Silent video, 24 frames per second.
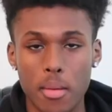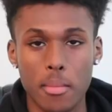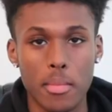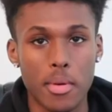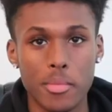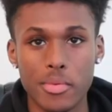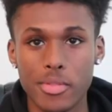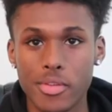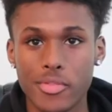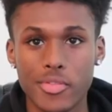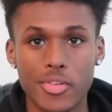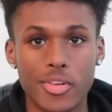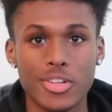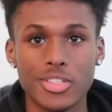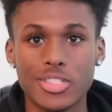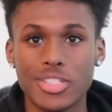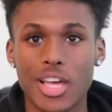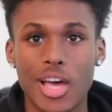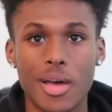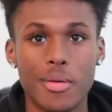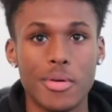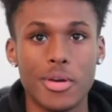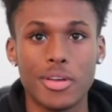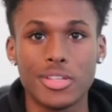I remember the first
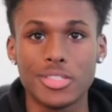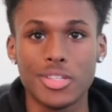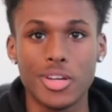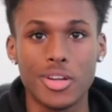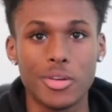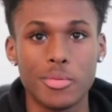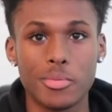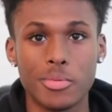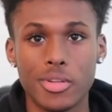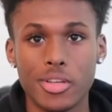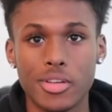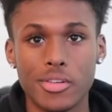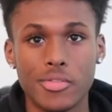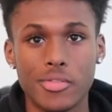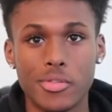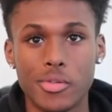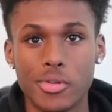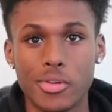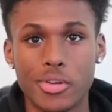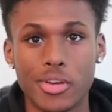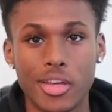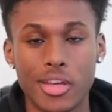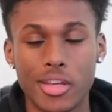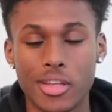time I started playing
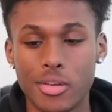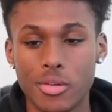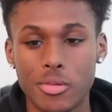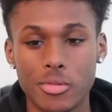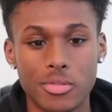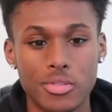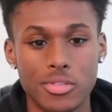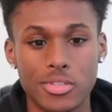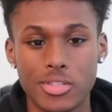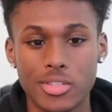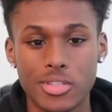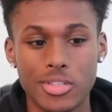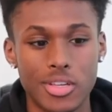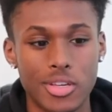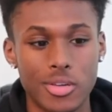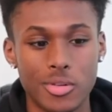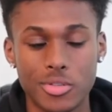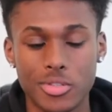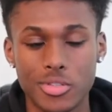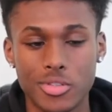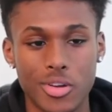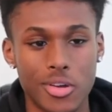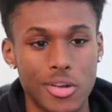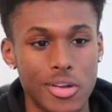Fortnite. It
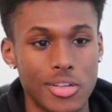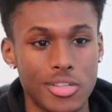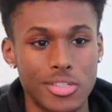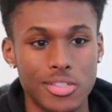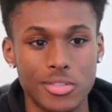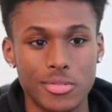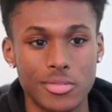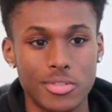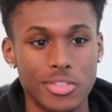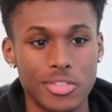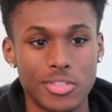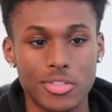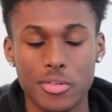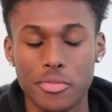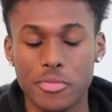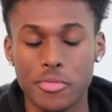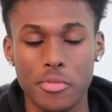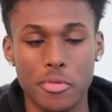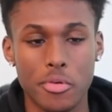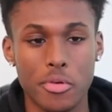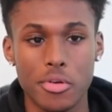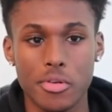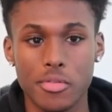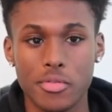was crazy. It was just the
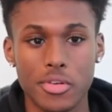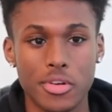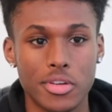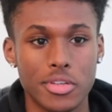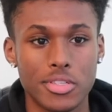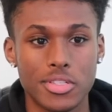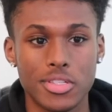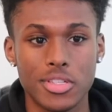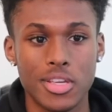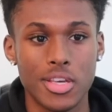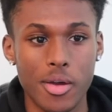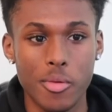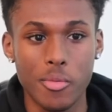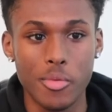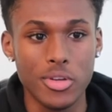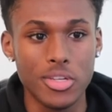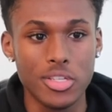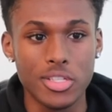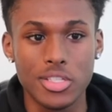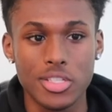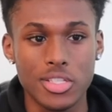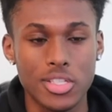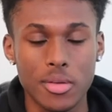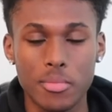four of us, and we
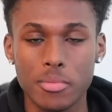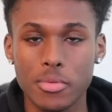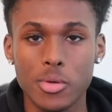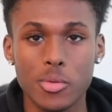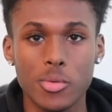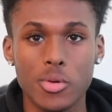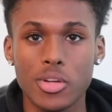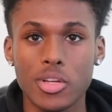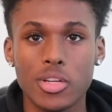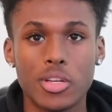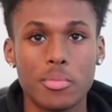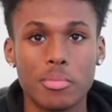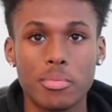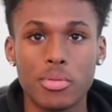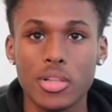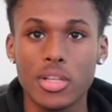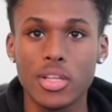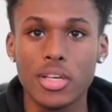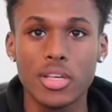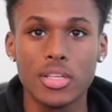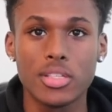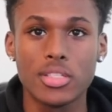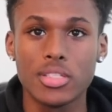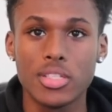just simply wanted to
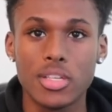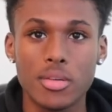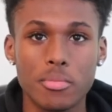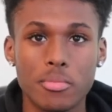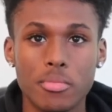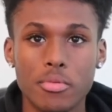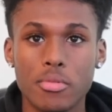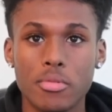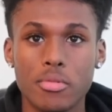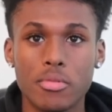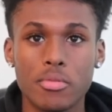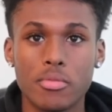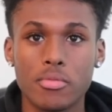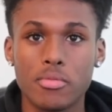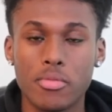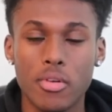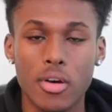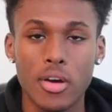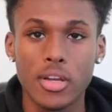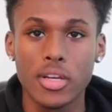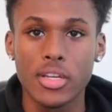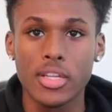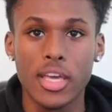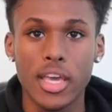play a simple,
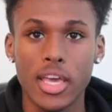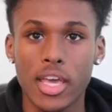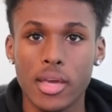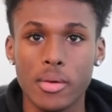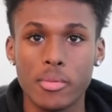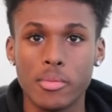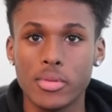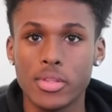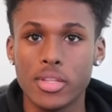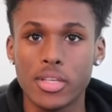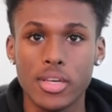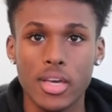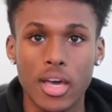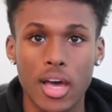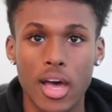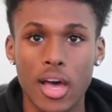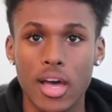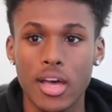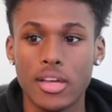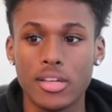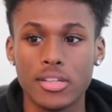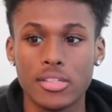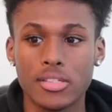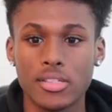fun game with the
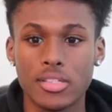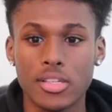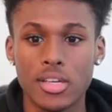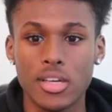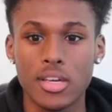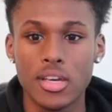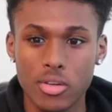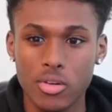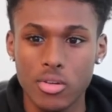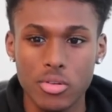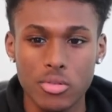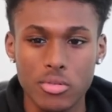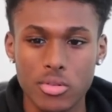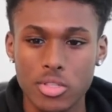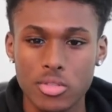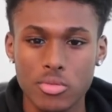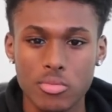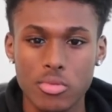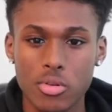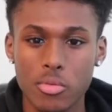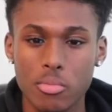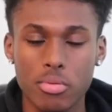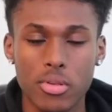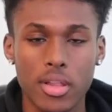guys. The only reason
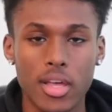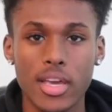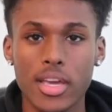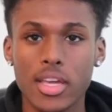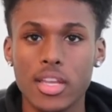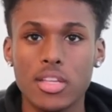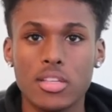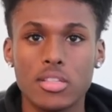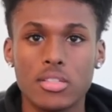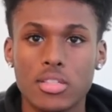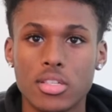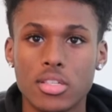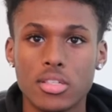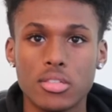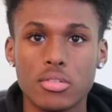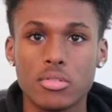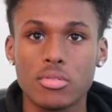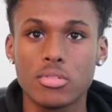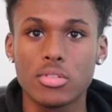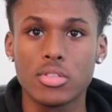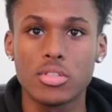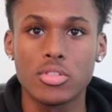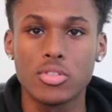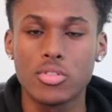we were playing it is because it
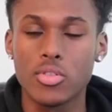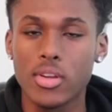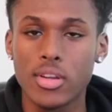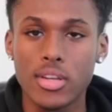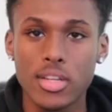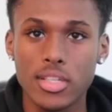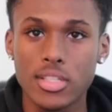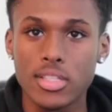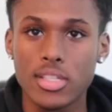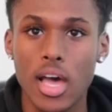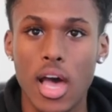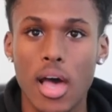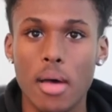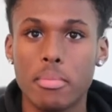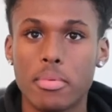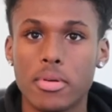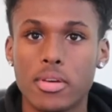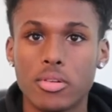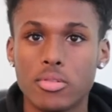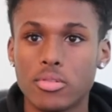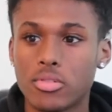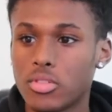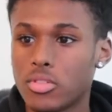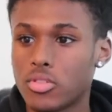was a trending
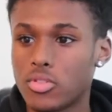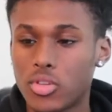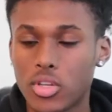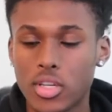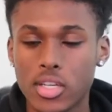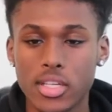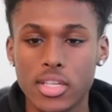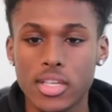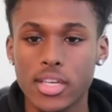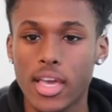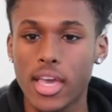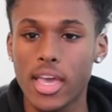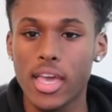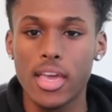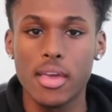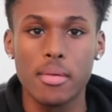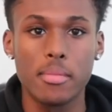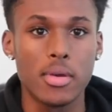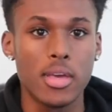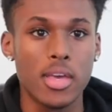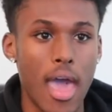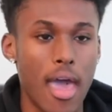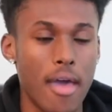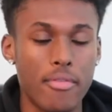topic. It was a trending
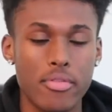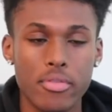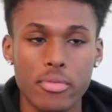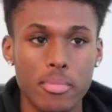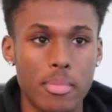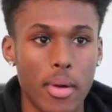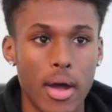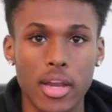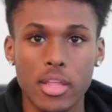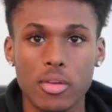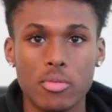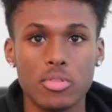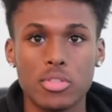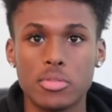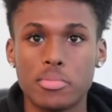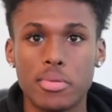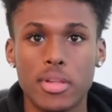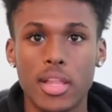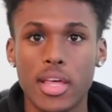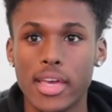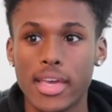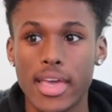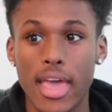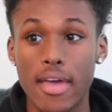game. Everybody was
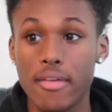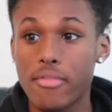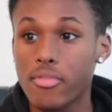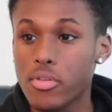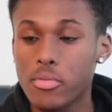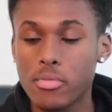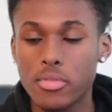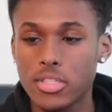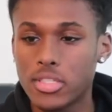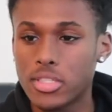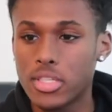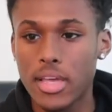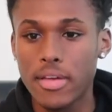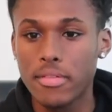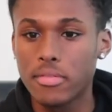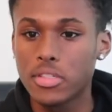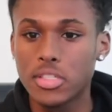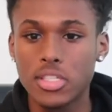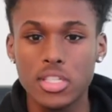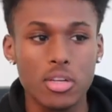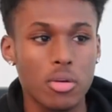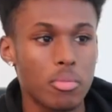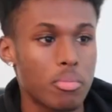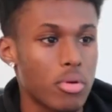playing. Every
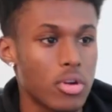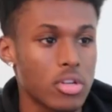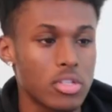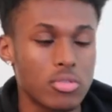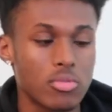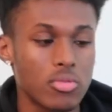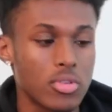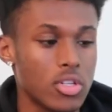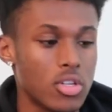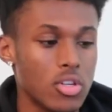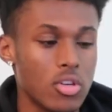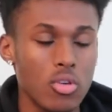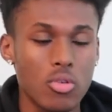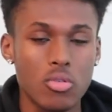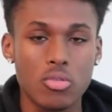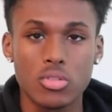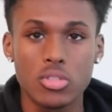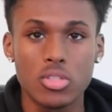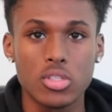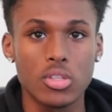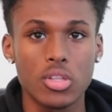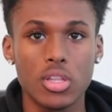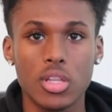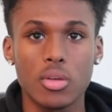single person we knew.
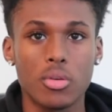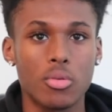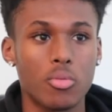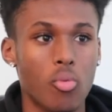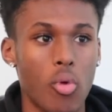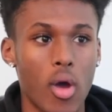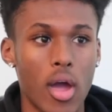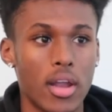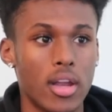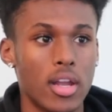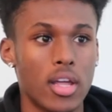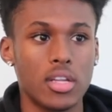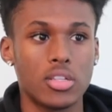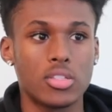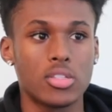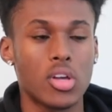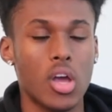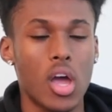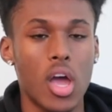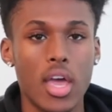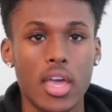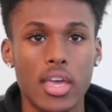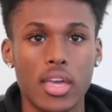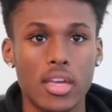So look, why not
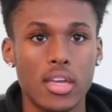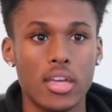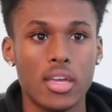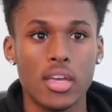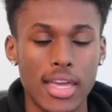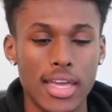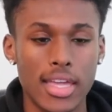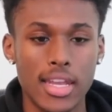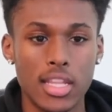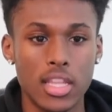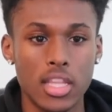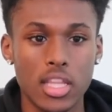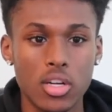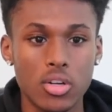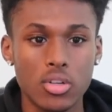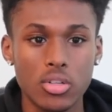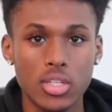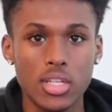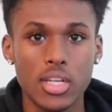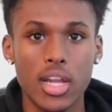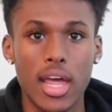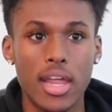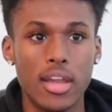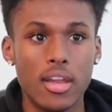try it? And little
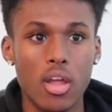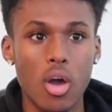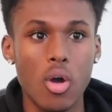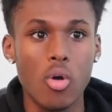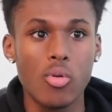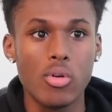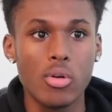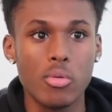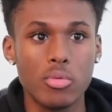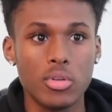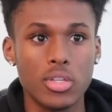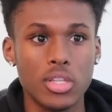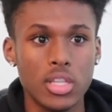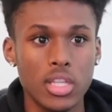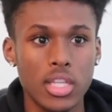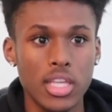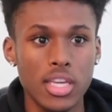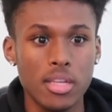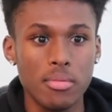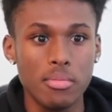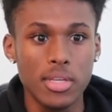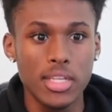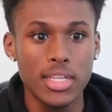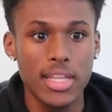did I know it would
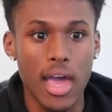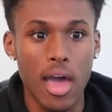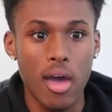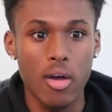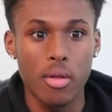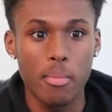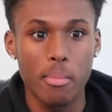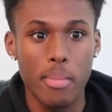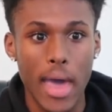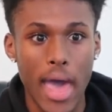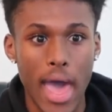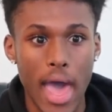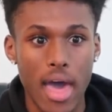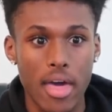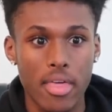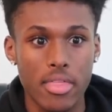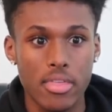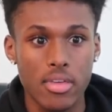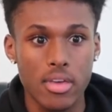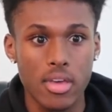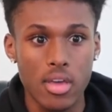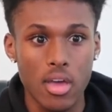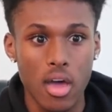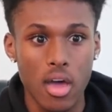lead me down a path
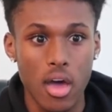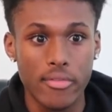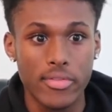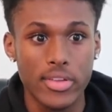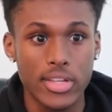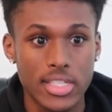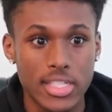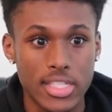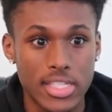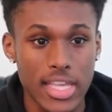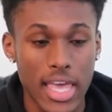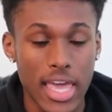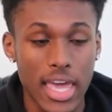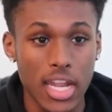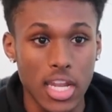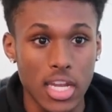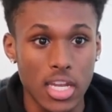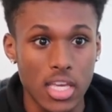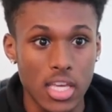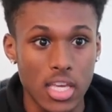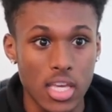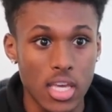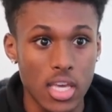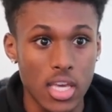of
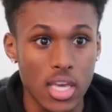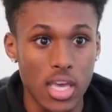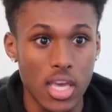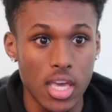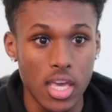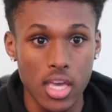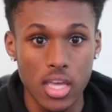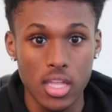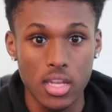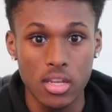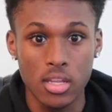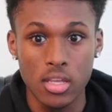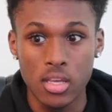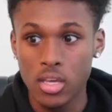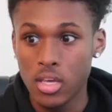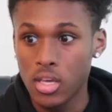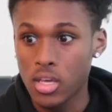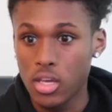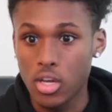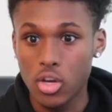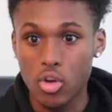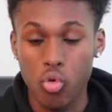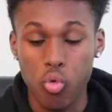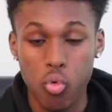insanity and
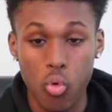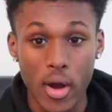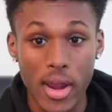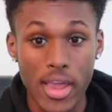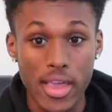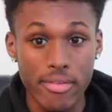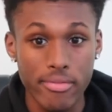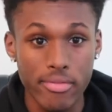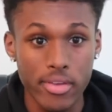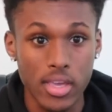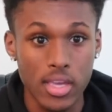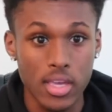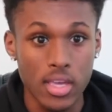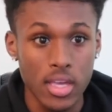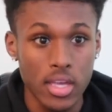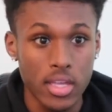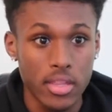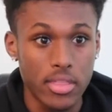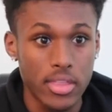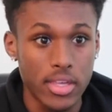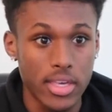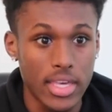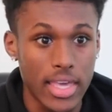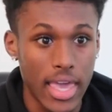craving
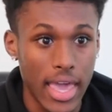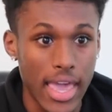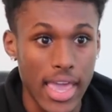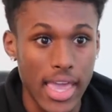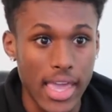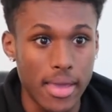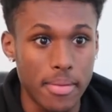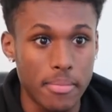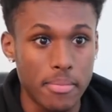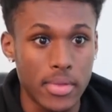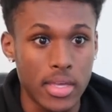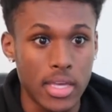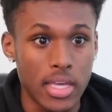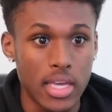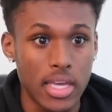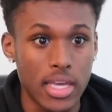the game.